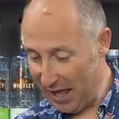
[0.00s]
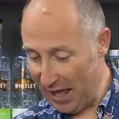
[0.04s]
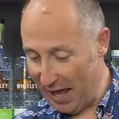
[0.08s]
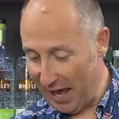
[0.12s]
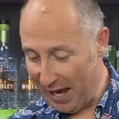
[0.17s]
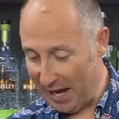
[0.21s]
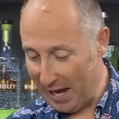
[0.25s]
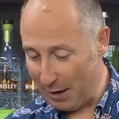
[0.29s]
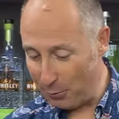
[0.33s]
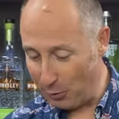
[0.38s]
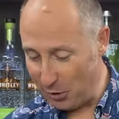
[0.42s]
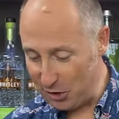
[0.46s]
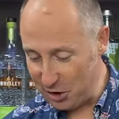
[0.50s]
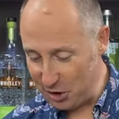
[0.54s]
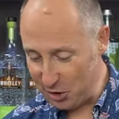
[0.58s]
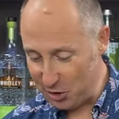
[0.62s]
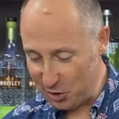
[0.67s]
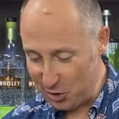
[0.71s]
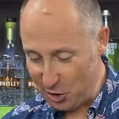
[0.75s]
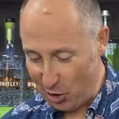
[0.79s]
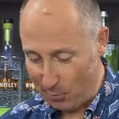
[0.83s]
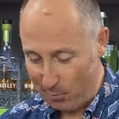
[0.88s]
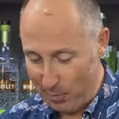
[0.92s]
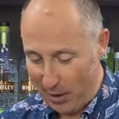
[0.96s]
And then we just
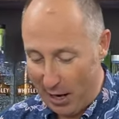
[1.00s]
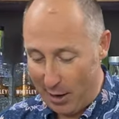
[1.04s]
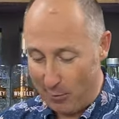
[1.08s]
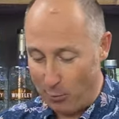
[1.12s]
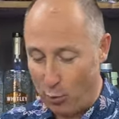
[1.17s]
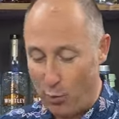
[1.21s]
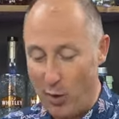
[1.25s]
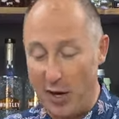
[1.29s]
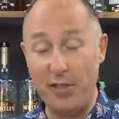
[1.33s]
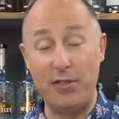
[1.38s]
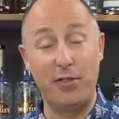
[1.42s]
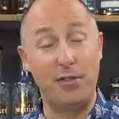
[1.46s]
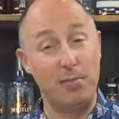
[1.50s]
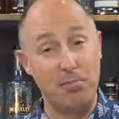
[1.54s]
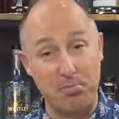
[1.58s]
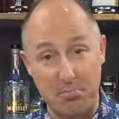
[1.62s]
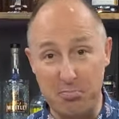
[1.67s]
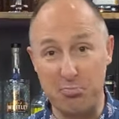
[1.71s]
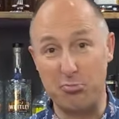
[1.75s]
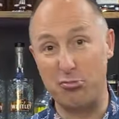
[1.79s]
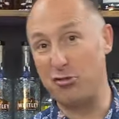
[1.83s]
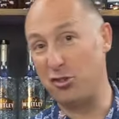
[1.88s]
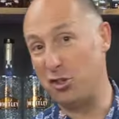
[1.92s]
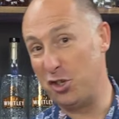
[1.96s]
top up with
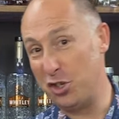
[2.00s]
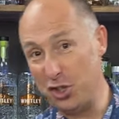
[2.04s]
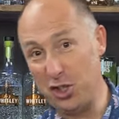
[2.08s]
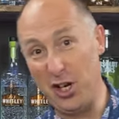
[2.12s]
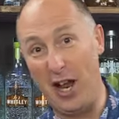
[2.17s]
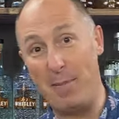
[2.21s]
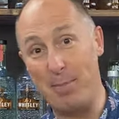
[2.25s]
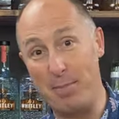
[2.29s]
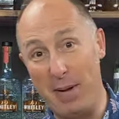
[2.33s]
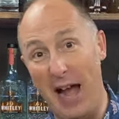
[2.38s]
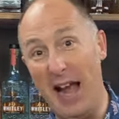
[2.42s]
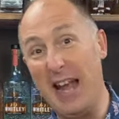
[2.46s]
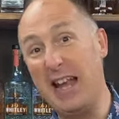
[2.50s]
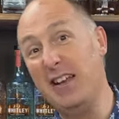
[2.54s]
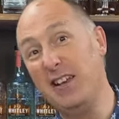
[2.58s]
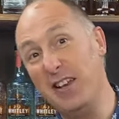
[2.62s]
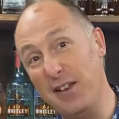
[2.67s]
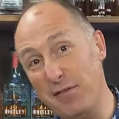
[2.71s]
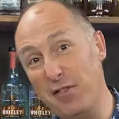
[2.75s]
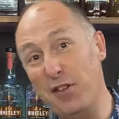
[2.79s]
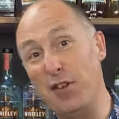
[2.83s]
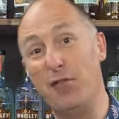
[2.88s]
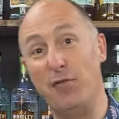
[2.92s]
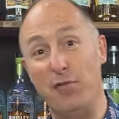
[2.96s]
champagne
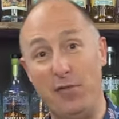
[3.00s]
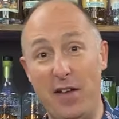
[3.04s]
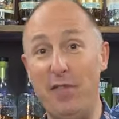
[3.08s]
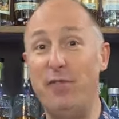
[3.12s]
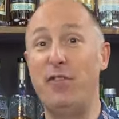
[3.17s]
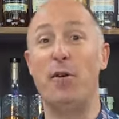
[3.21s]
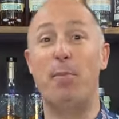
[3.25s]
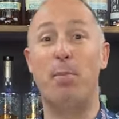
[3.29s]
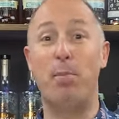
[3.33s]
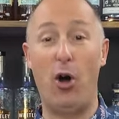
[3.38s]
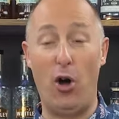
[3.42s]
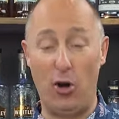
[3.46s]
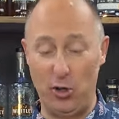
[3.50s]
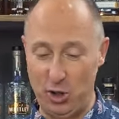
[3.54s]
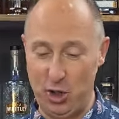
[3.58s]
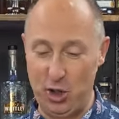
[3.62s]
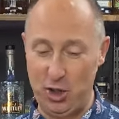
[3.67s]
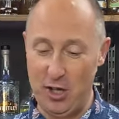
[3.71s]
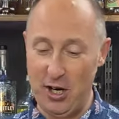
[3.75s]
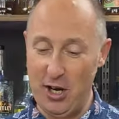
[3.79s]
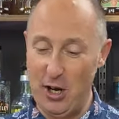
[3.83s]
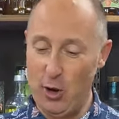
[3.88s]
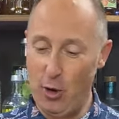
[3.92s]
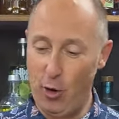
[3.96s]
if you if you're posh,
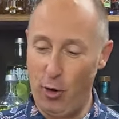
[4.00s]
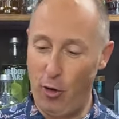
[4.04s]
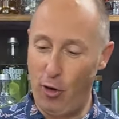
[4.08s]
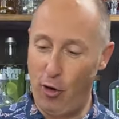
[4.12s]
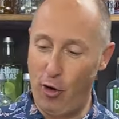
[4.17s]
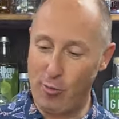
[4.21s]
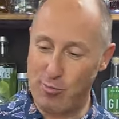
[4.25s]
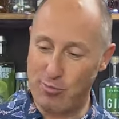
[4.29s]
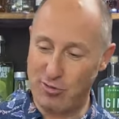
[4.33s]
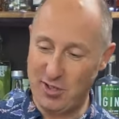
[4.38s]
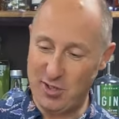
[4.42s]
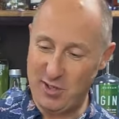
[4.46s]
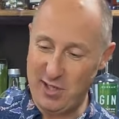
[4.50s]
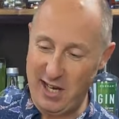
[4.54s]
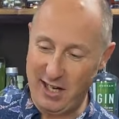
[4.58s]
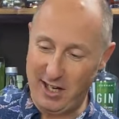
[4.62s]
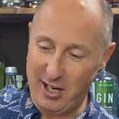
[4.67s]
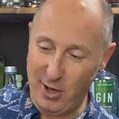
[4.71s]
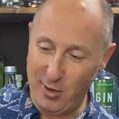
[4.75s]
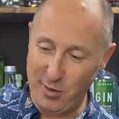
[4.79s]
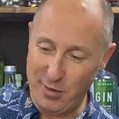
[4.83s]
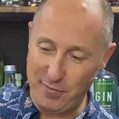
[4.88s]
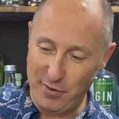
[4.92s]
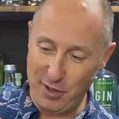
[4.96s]
or
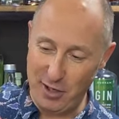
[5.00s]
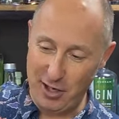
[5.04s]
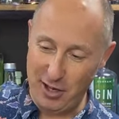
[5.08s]
Prosecco if you're